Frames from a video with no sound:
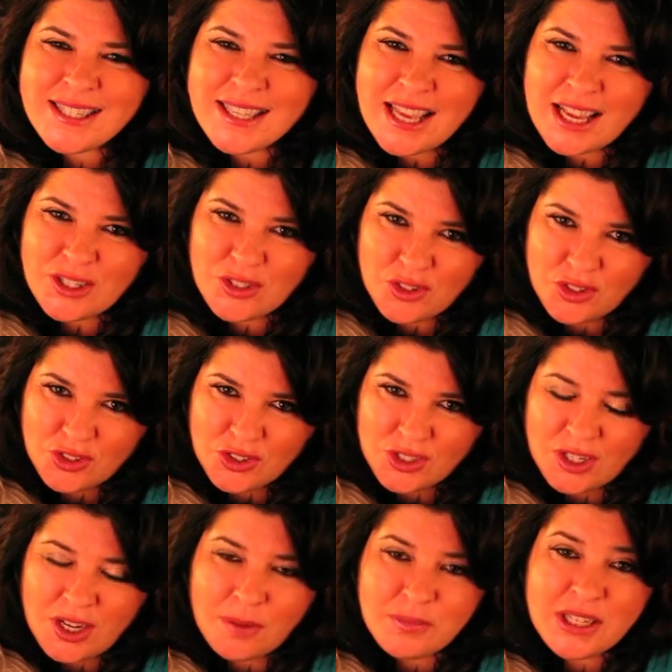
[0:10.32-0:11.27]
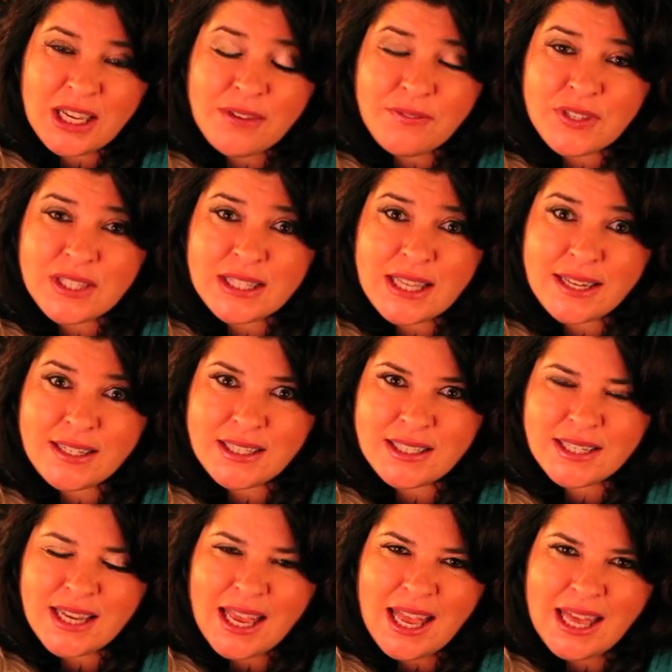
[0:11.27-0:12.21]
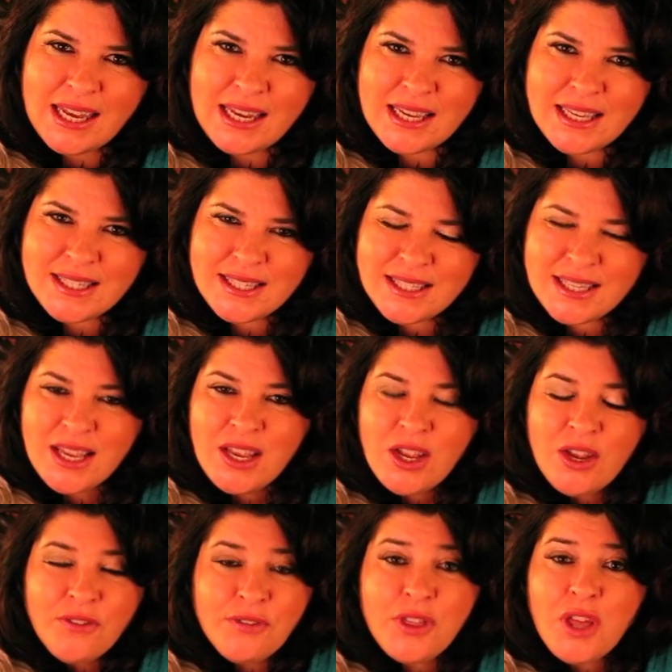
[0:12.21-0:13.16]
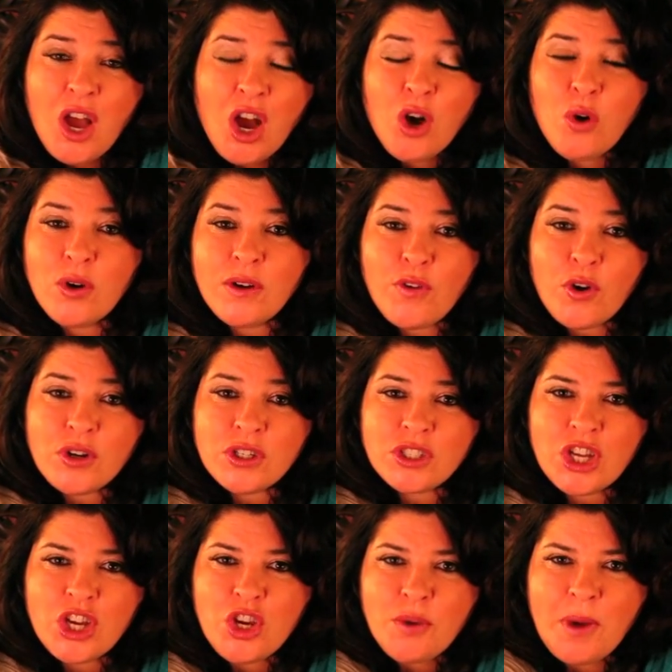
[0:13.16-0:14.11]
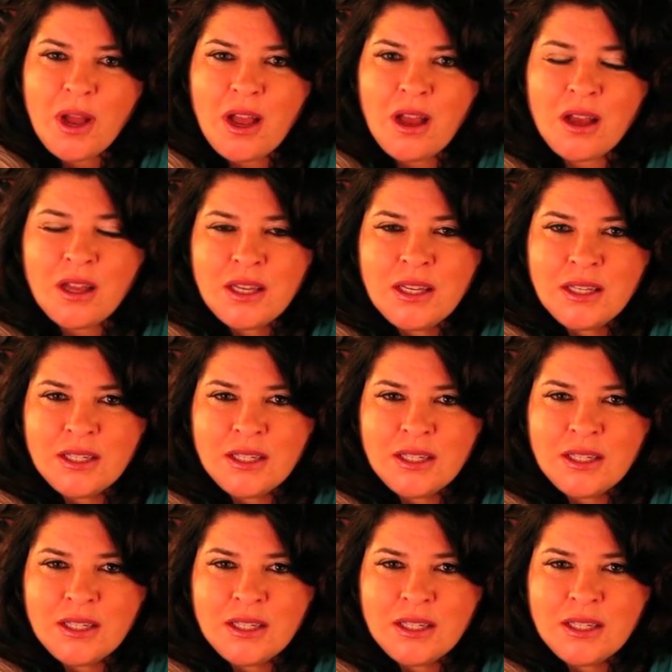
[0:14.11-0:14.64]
the astrological update for Sagittarius for the whole of October.